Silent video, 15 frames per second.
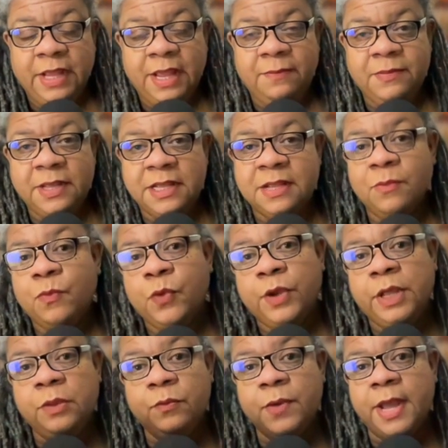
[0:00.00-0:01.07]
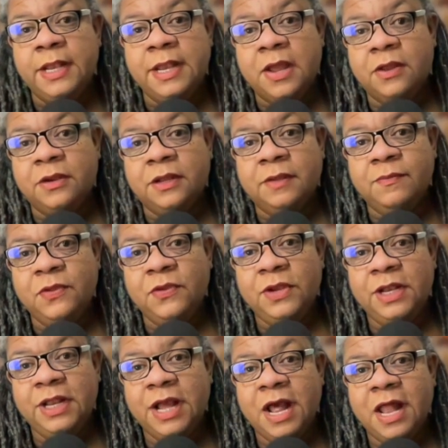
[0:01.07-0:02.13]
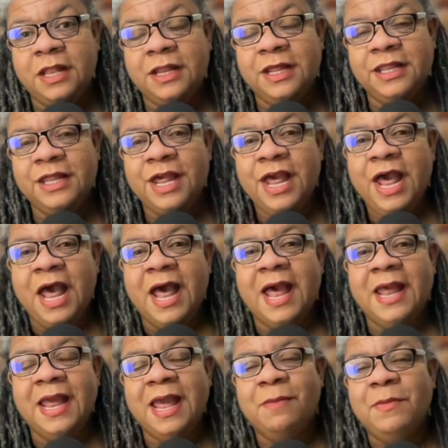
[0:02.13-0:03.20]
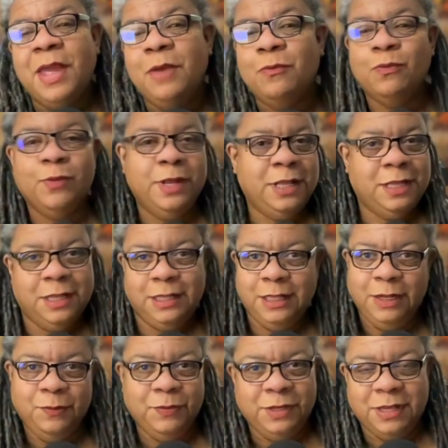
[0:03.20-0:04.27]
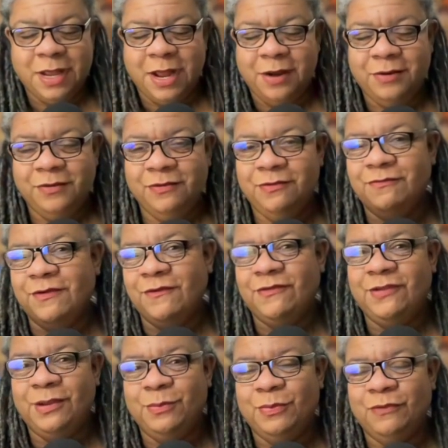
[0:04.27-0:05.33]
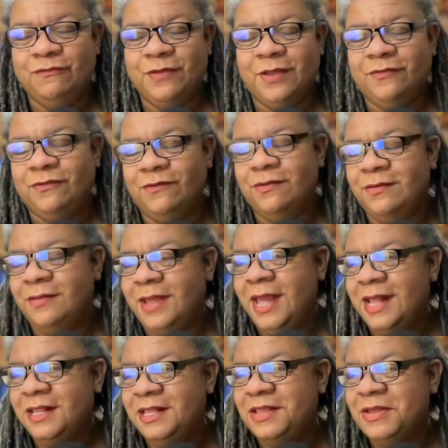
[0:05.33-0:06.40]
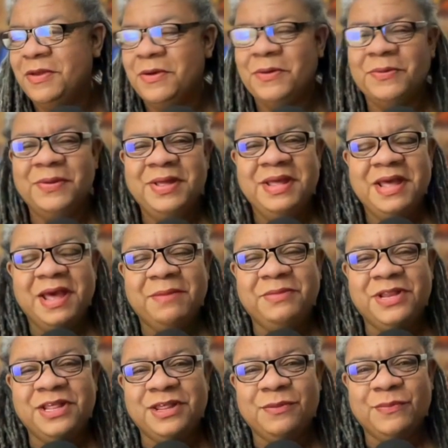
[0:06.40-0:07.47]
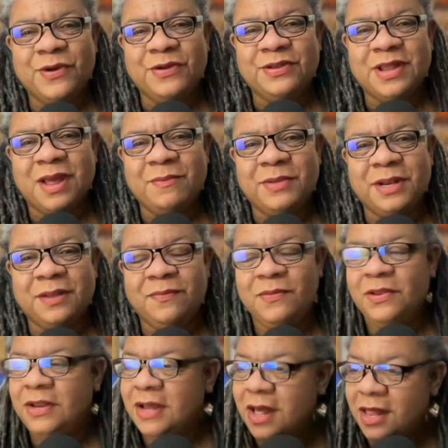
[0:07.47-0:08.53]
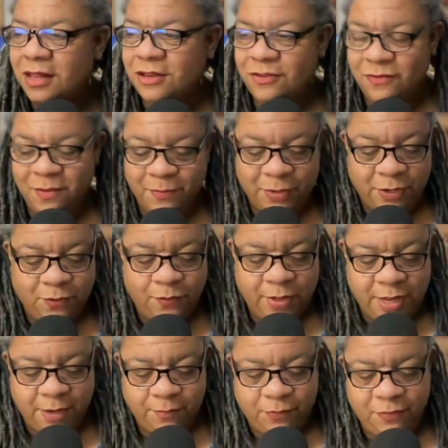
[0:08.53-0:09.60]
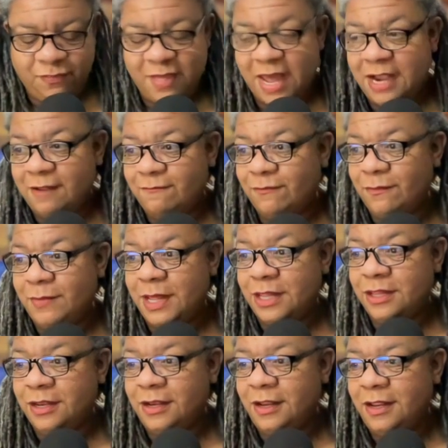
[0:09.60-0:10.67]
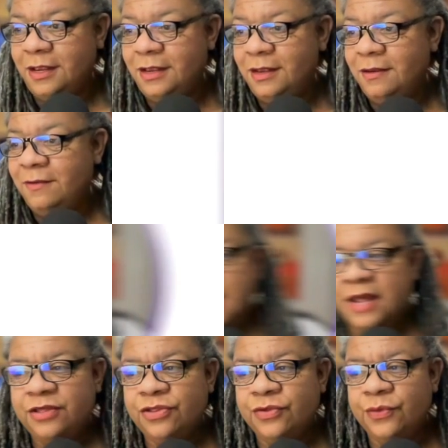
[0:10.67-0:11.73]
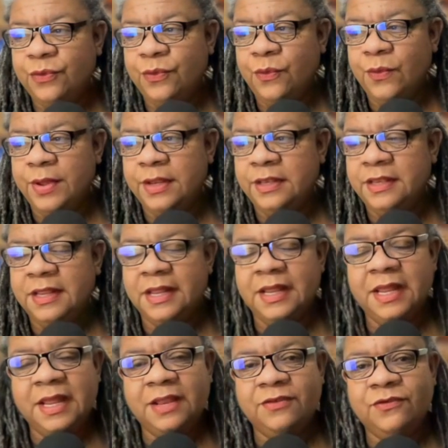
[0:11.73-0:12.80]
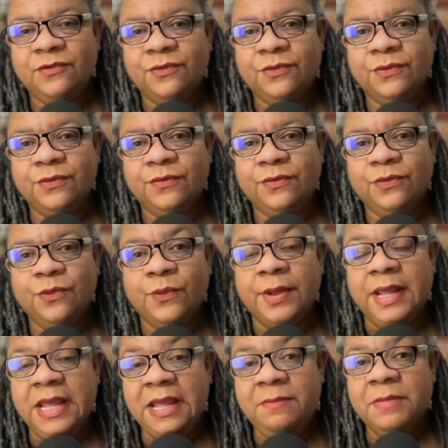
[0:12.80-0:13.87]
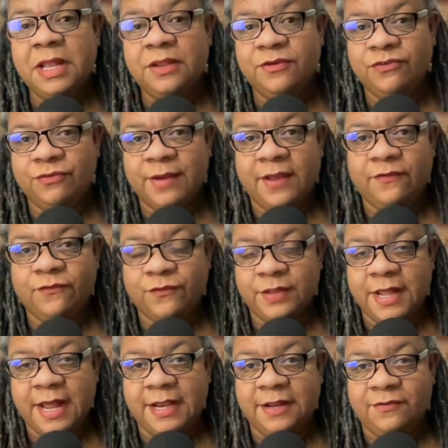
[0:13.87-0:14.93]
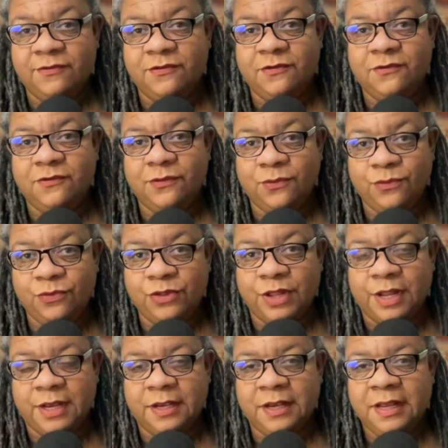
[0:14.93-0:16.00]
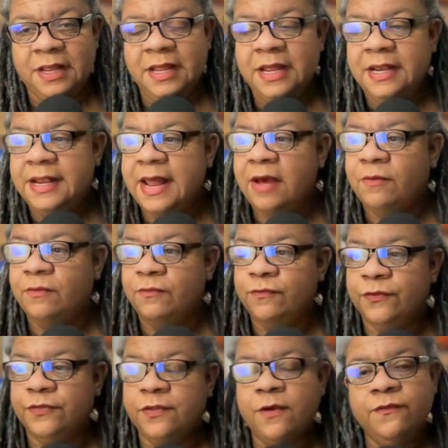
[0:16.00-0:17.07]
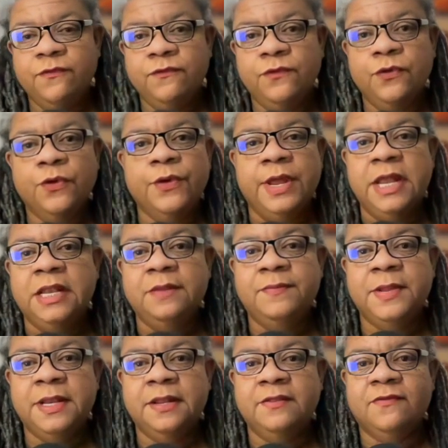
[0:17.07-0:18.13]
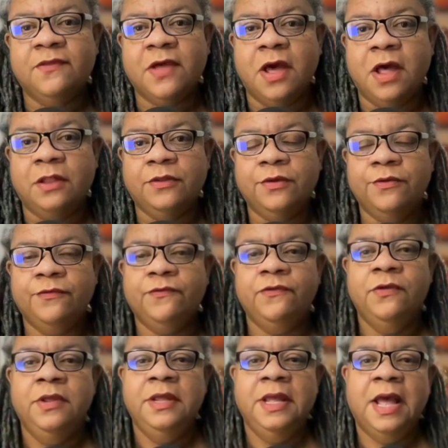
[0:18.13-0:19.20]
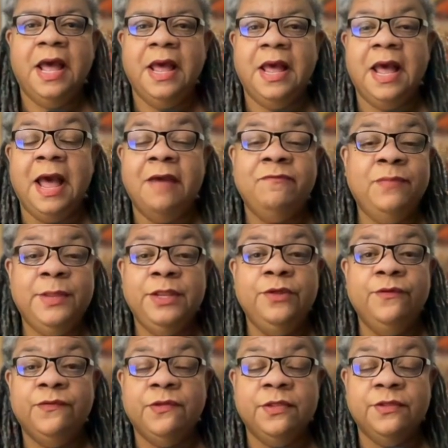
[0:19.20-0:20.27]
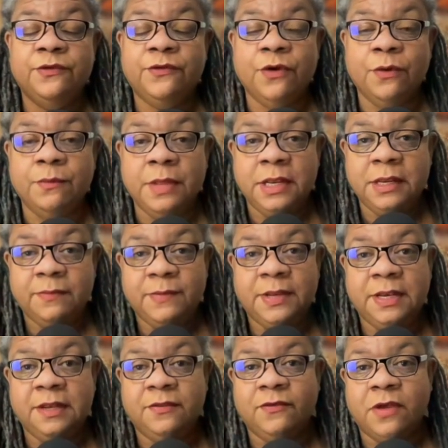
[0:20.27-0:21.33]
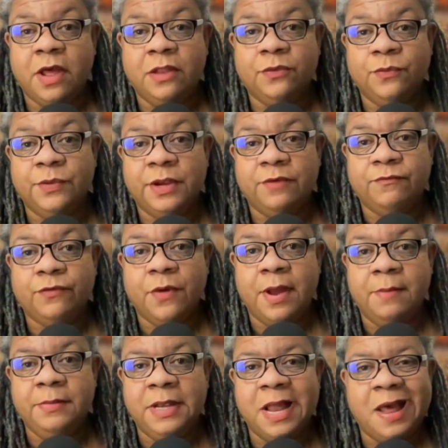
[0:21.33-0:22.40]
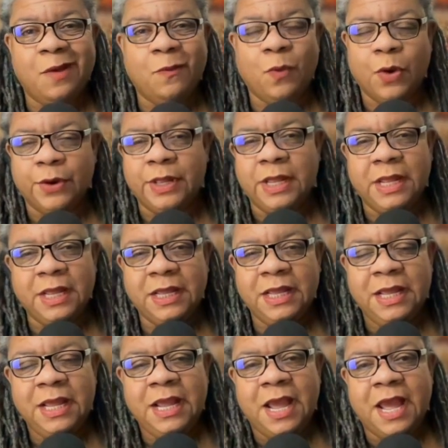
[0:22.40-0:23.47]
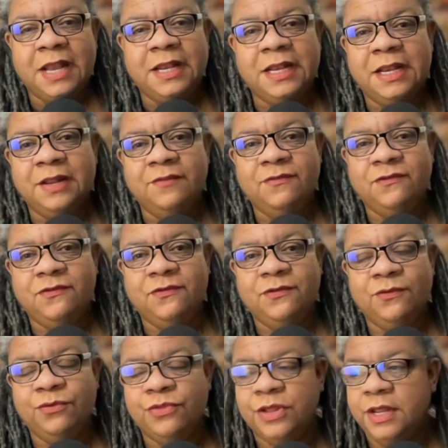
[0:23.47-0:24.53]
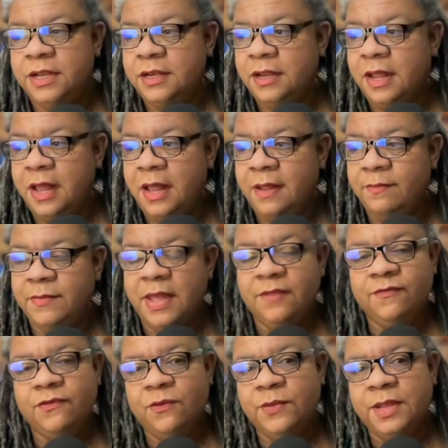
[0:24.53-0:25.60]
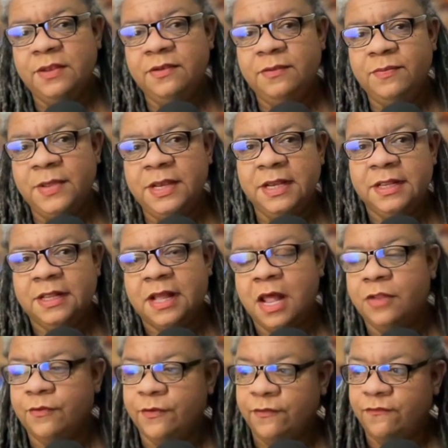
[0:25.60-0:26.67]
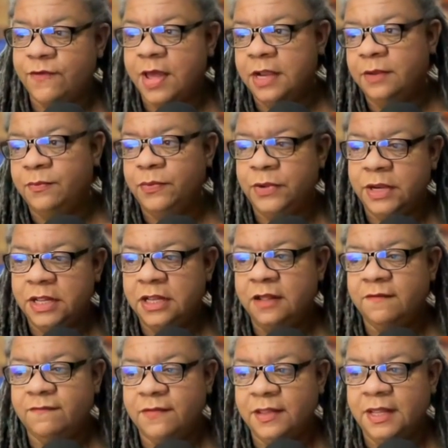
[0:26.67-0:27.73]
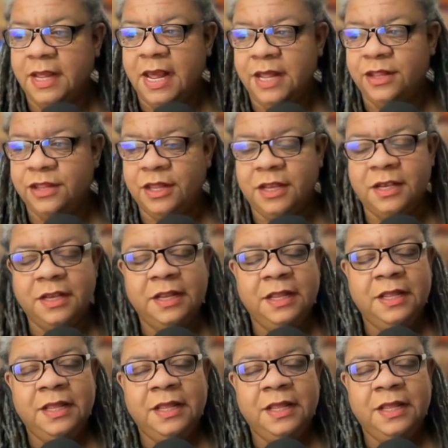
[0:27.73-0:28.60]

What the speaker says: And because I'm working right now at a community college, I am a recently retired university professor. And so I'm teaching part-time at a community college. So I'm going to go ahead and put that information in. Next, you're going to enter your email address for that institution. Now, for those of you who are independent scholars, I've been using the term independent scholar whenever I'm not working at an institution. And so independent scholar is fine to put in the affiliation.